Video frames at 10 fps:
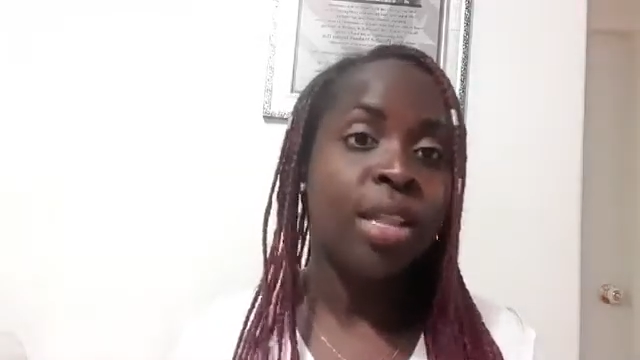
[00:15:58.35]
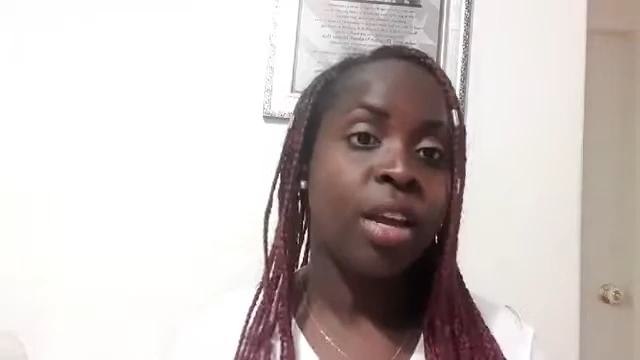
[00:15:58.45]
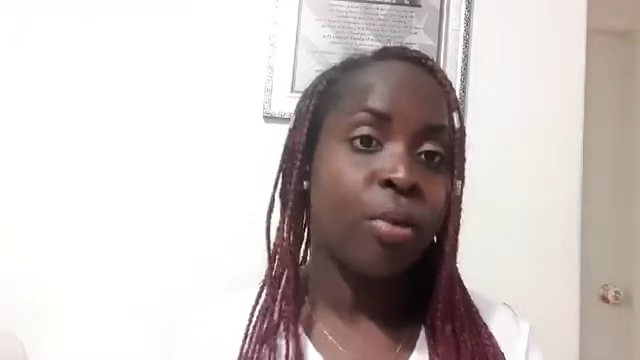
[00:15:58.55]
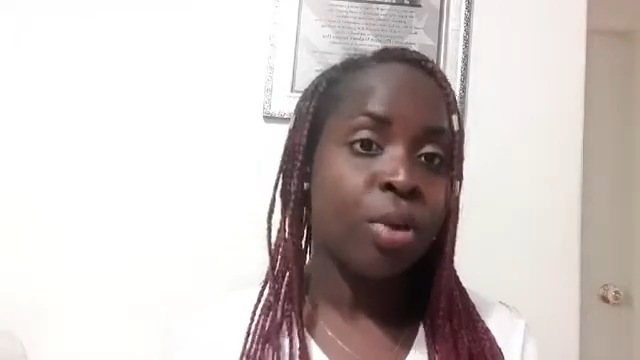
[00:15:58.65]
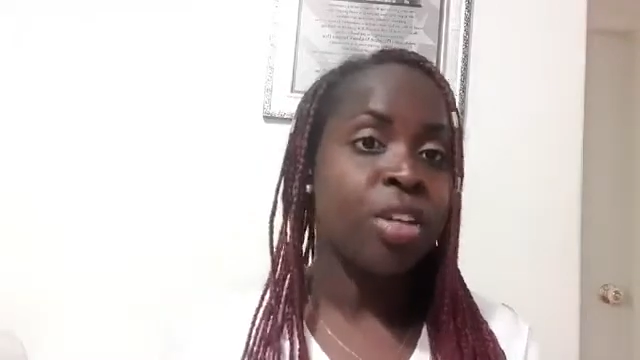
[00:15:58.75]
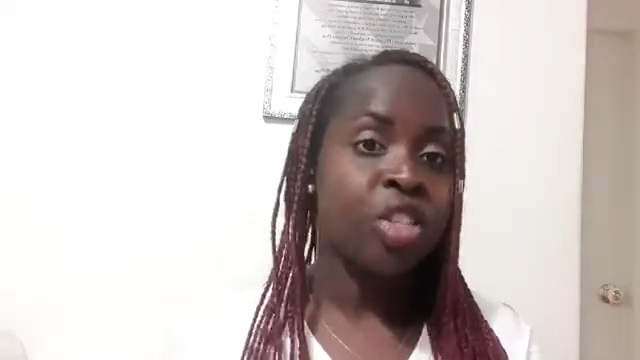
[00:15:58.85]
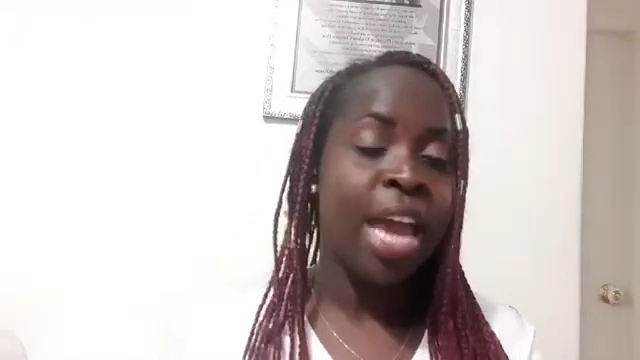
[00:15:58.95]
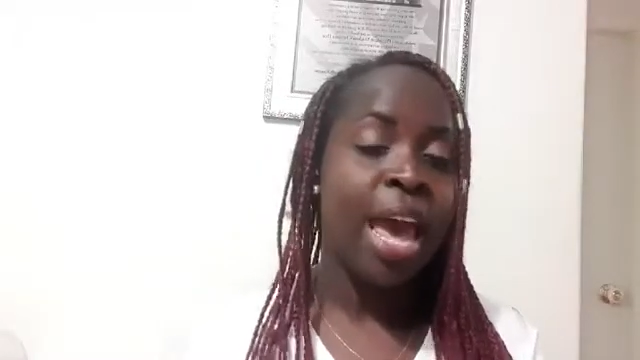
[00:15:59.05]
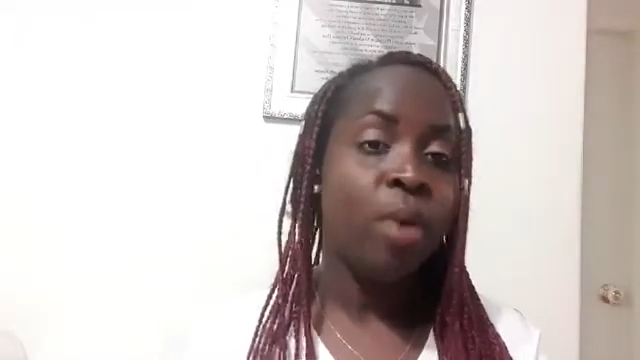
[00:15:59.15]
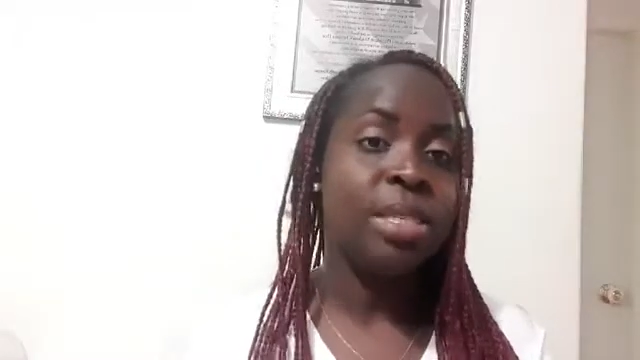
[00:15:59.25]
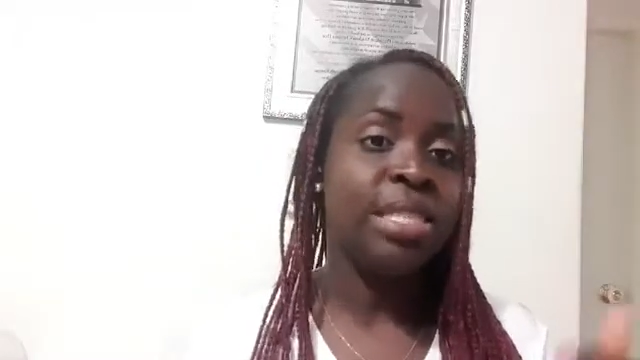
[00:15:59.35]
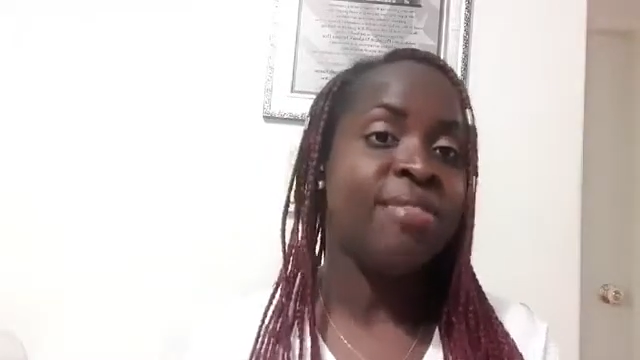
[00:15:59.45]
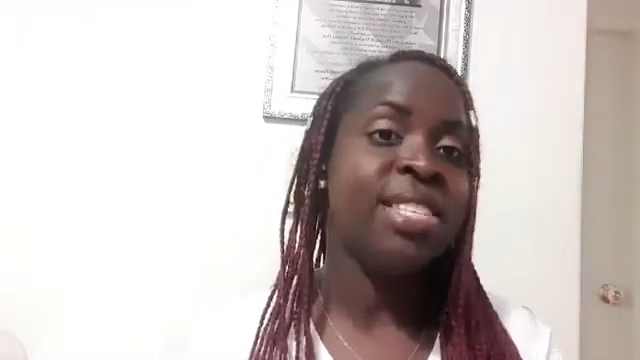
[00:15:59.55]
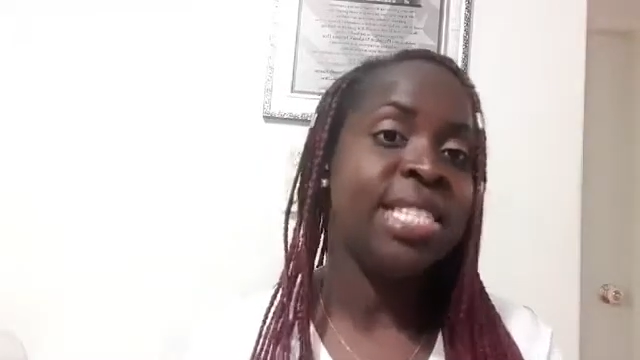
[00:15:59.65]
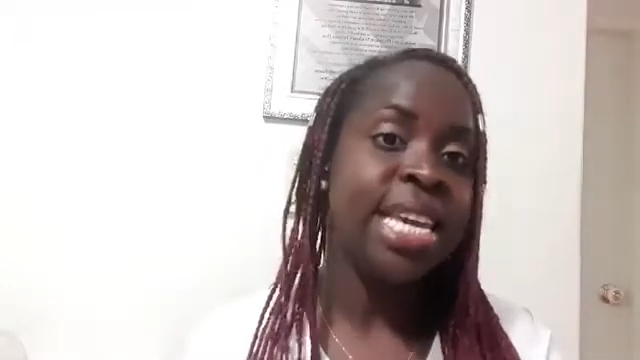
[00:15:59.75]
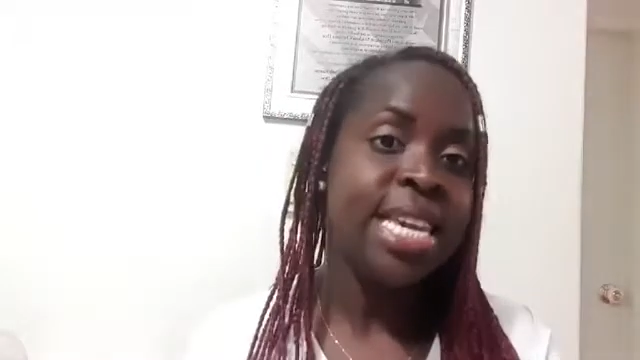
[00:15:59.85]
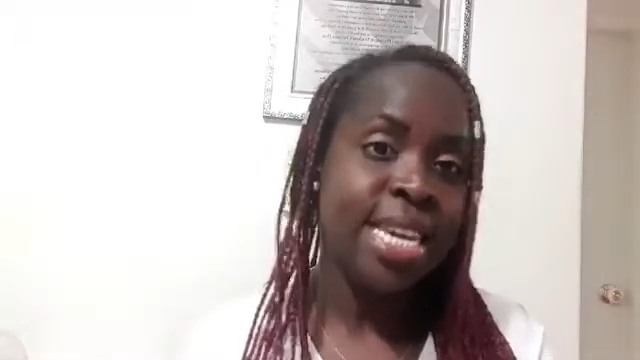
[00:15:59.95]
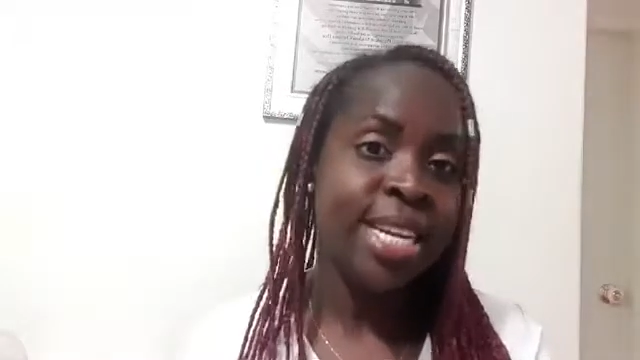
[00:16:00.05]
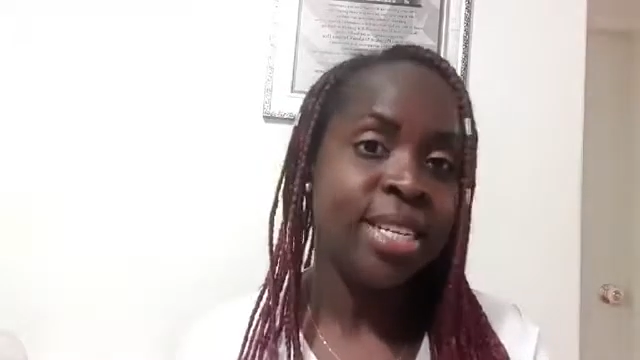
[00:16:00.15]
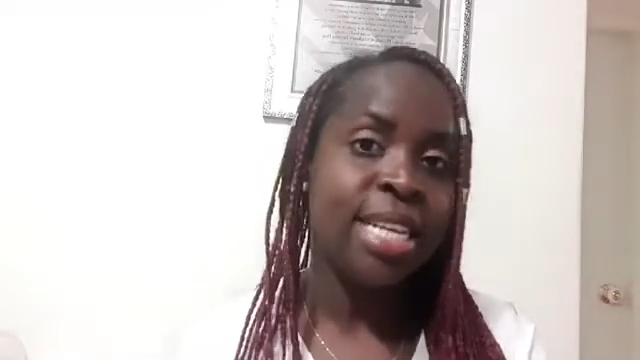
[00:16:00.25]
The career she had was 17
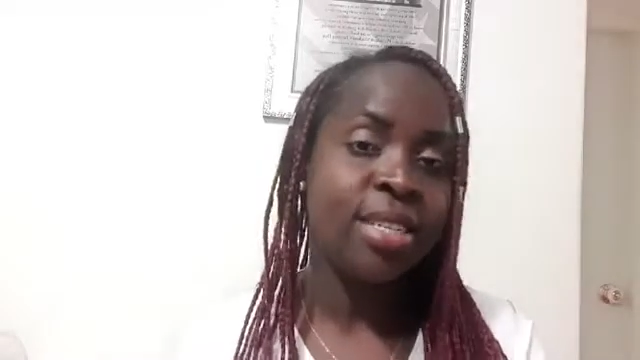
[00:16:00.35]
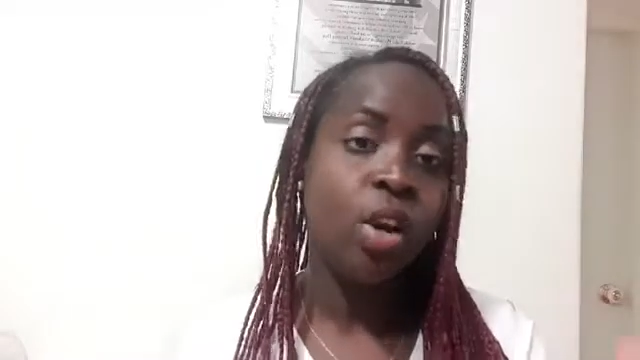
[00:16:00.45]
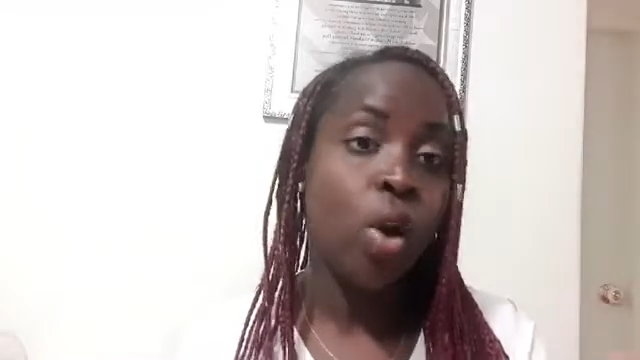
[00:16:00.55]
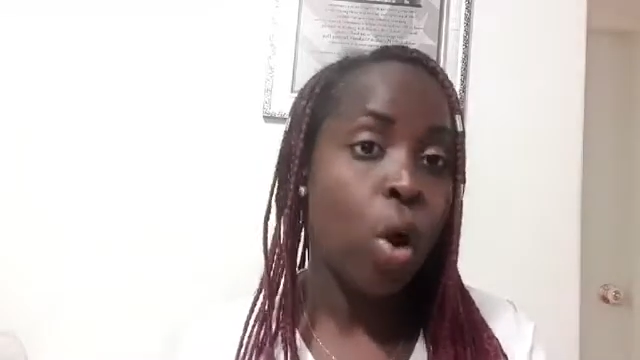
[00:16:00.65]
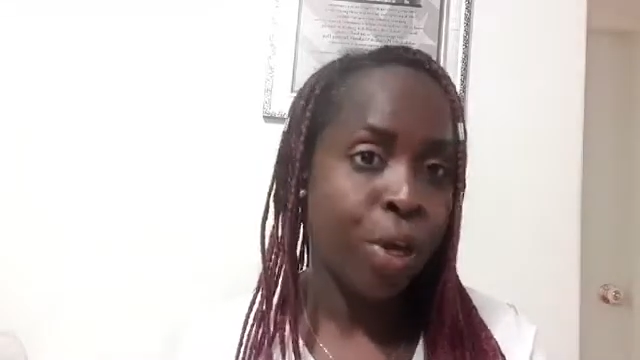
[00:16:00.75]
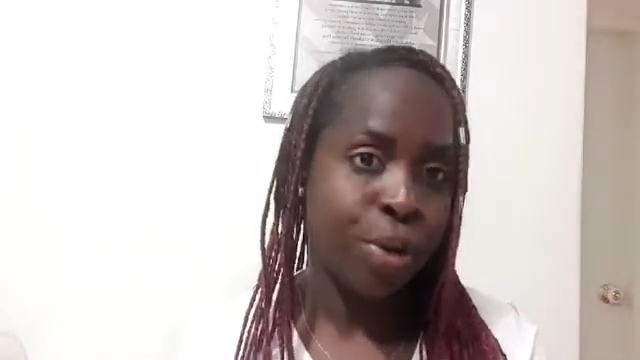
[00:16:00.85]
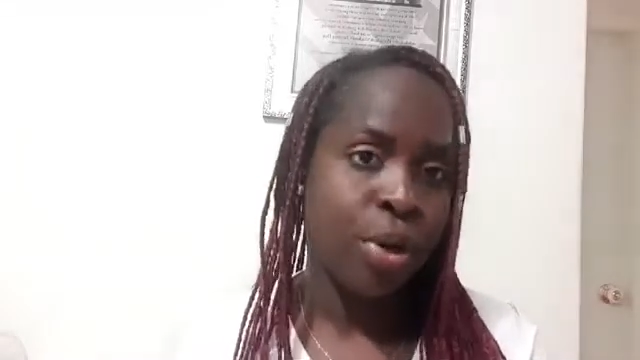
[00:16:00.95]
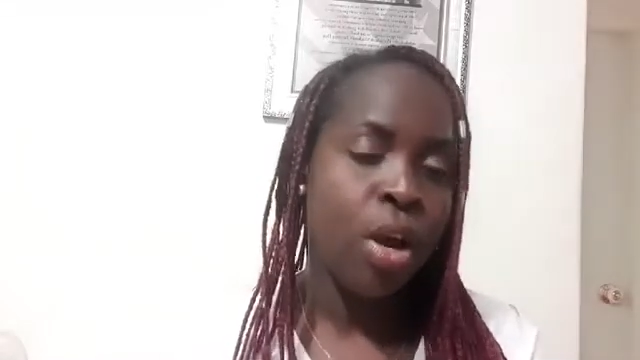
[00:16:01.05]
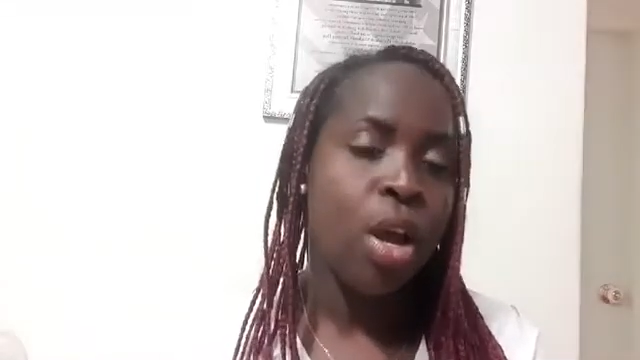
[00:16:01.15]
years as a lawyer.